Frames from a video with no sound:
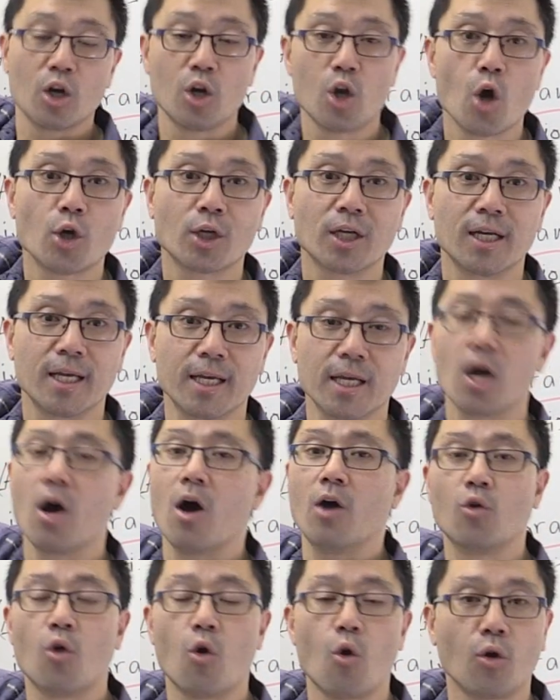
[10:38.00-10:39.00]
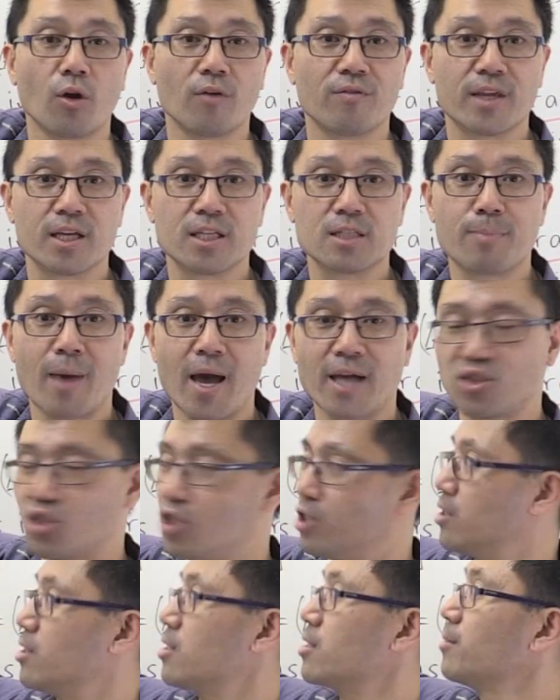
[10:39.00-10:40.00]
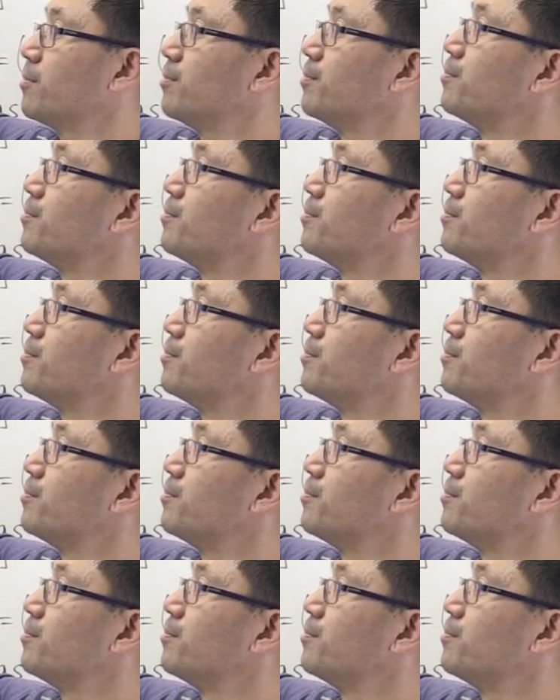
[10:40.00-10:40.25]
locally on all of these patches.